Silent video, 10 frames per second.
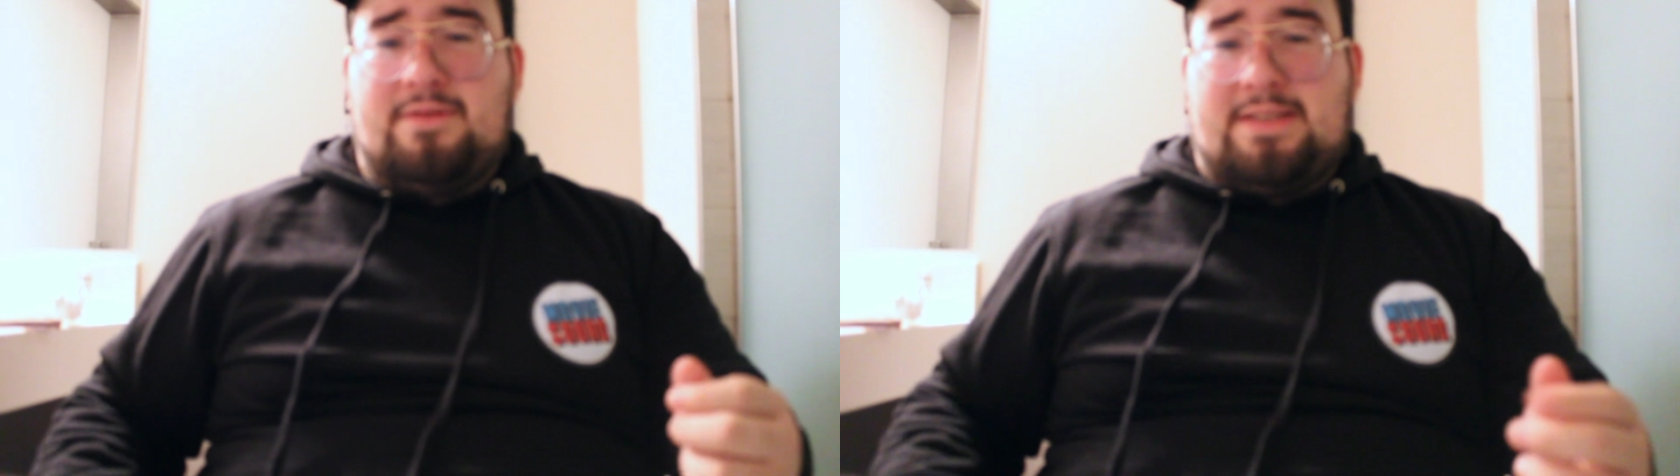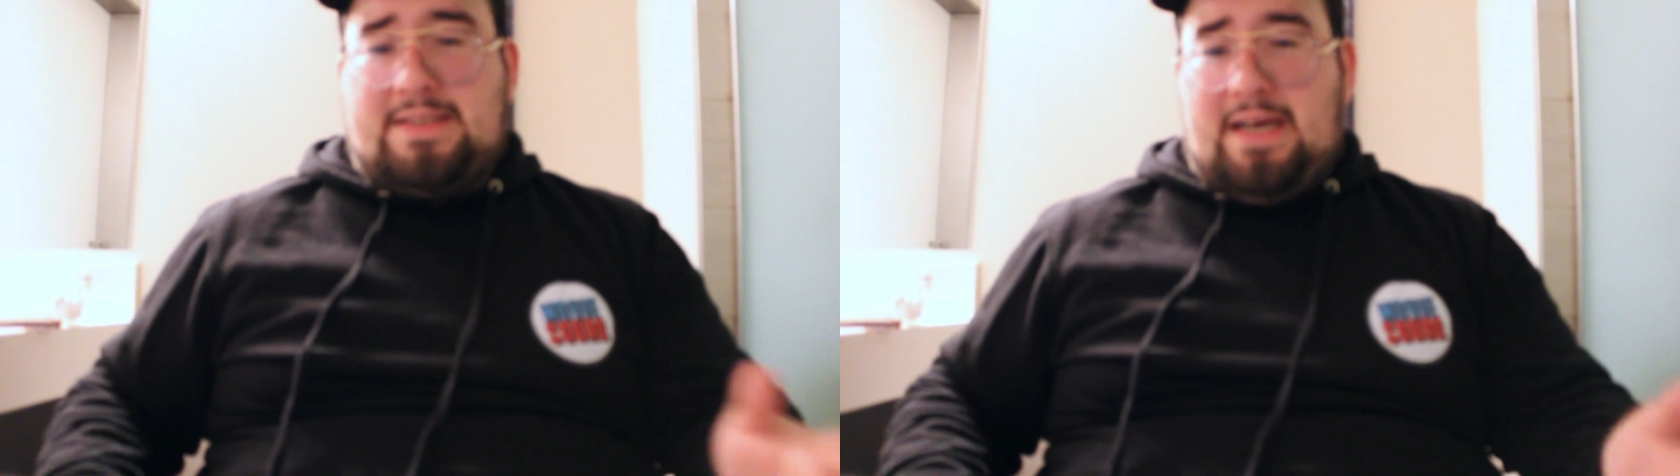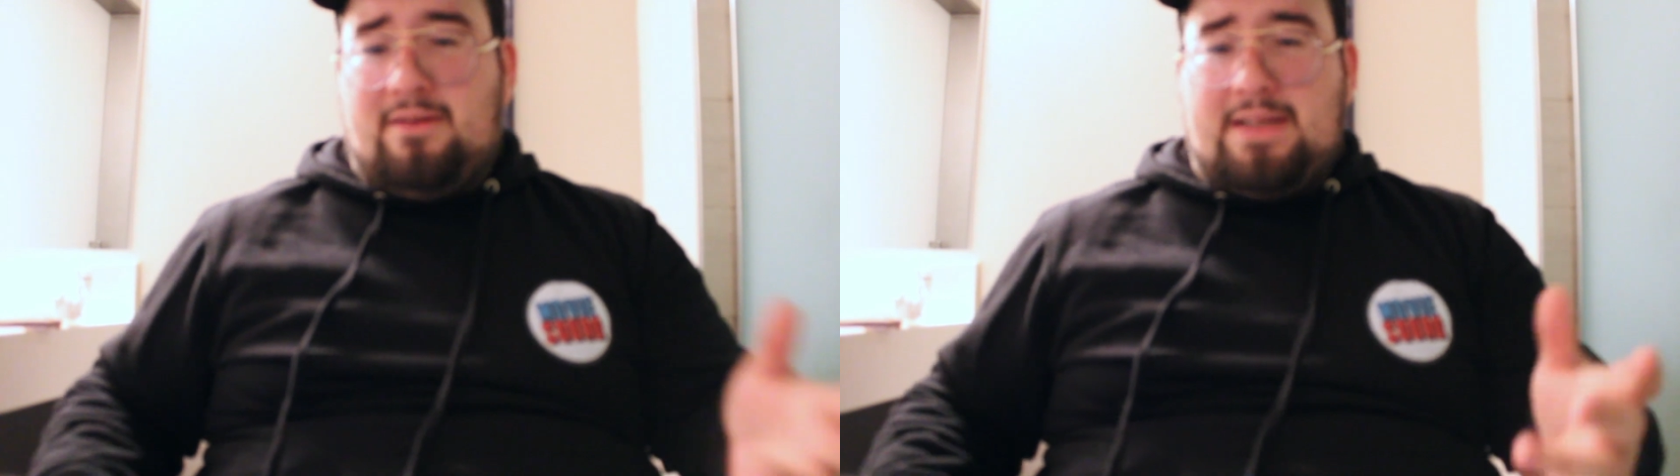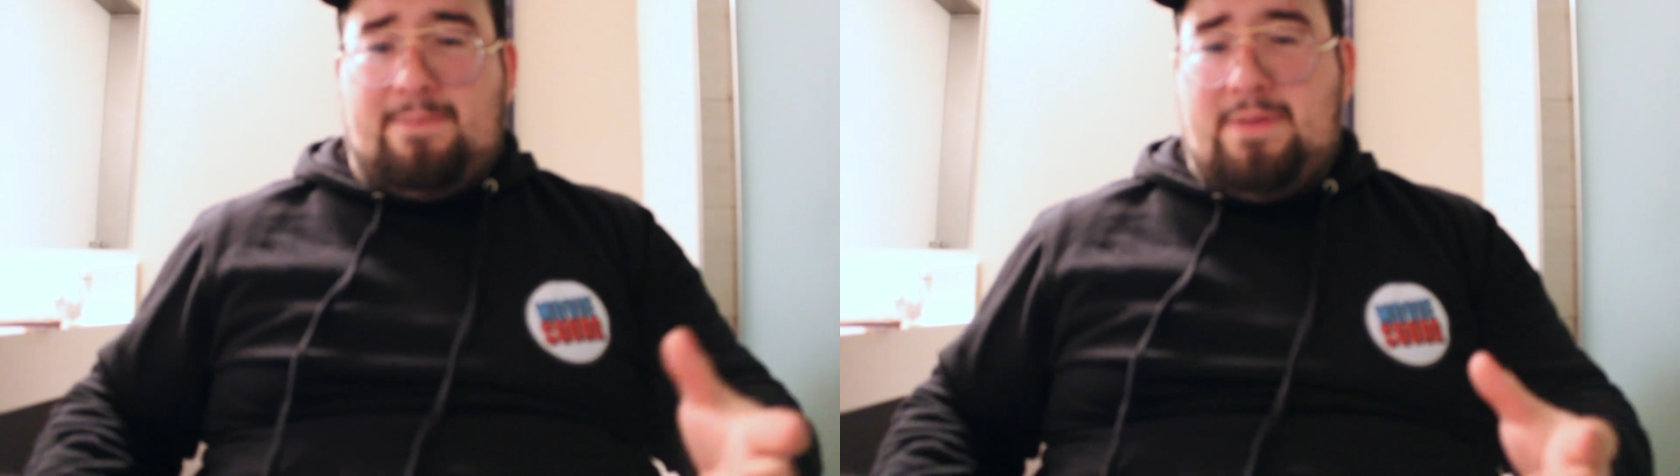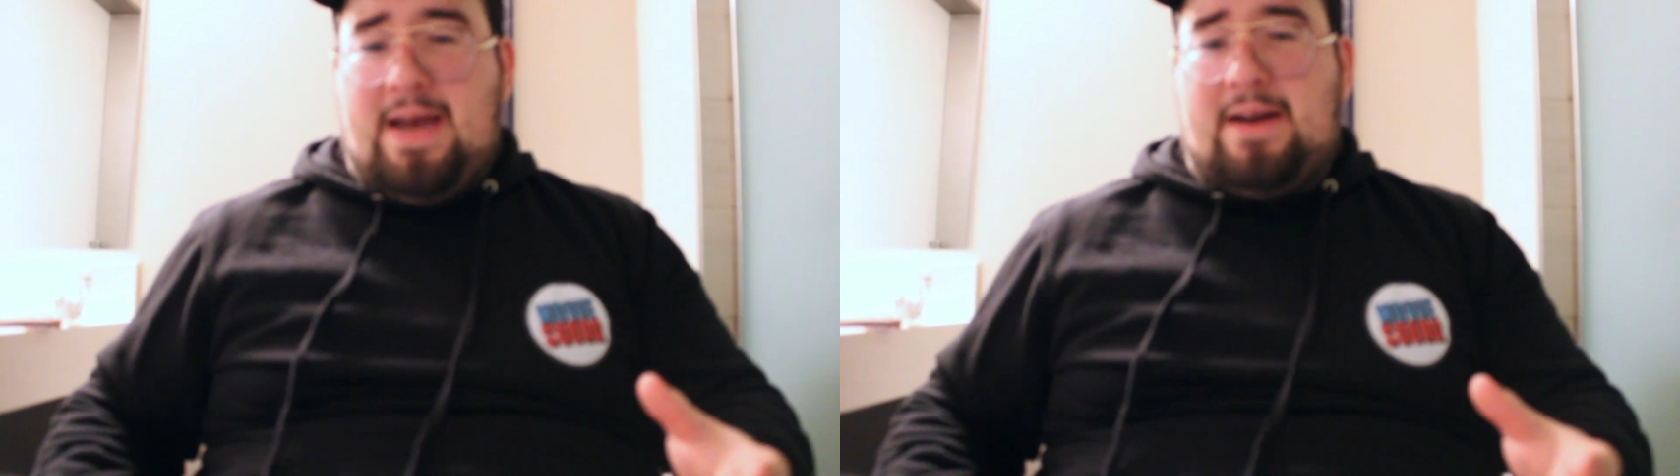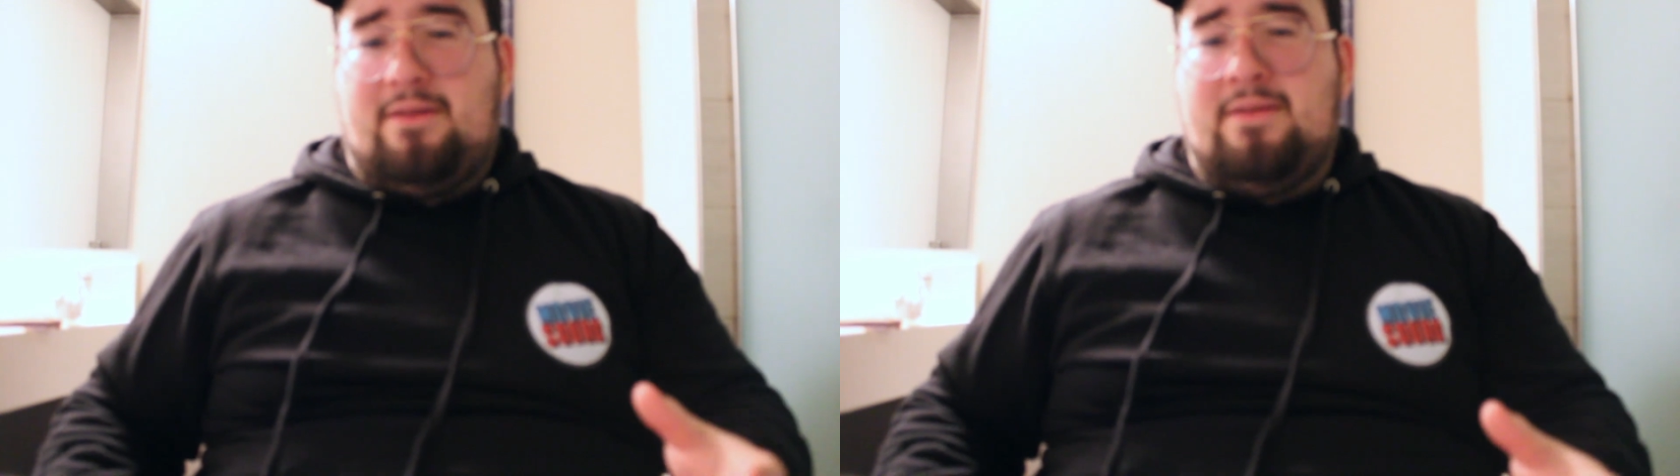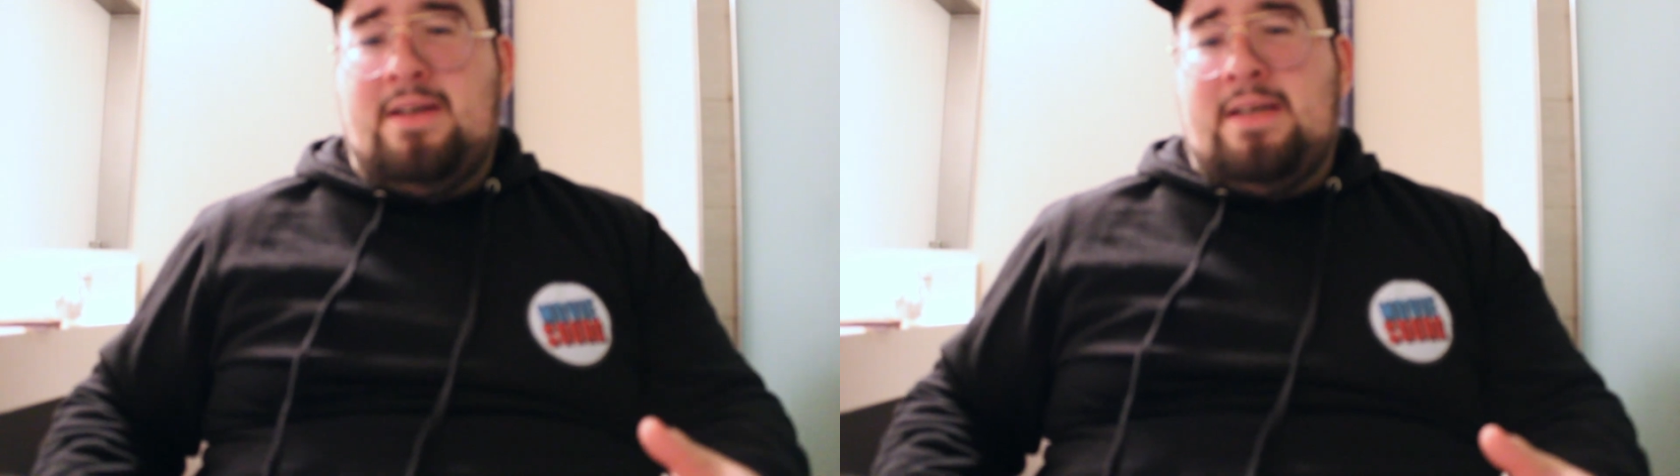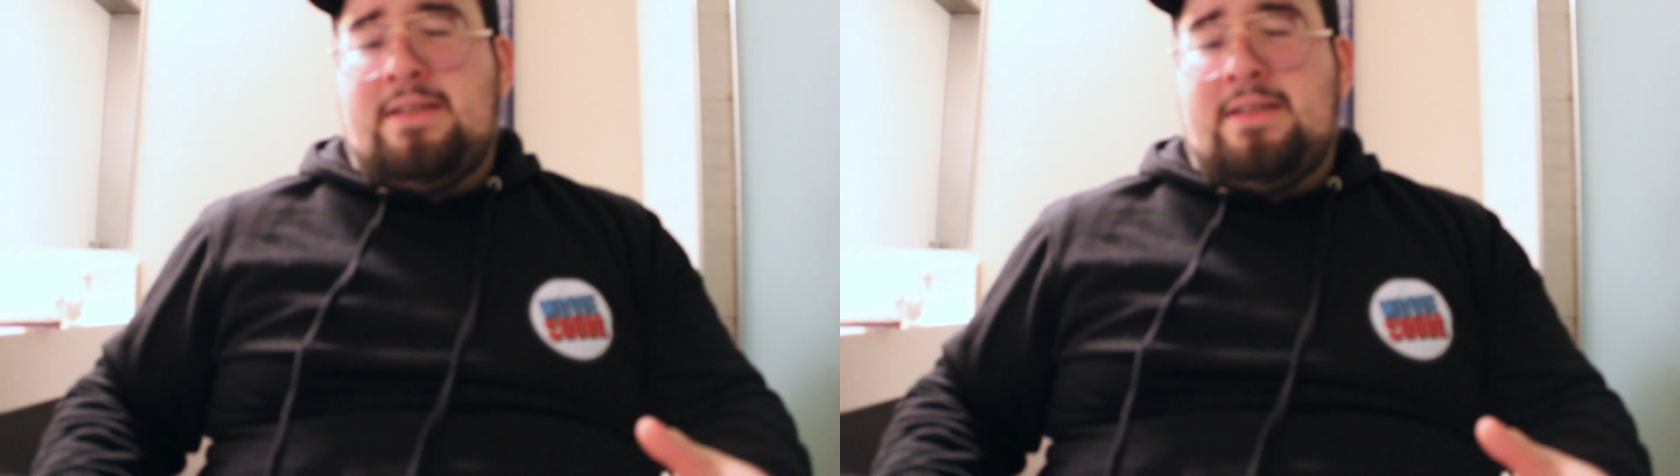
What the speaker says: sell that piano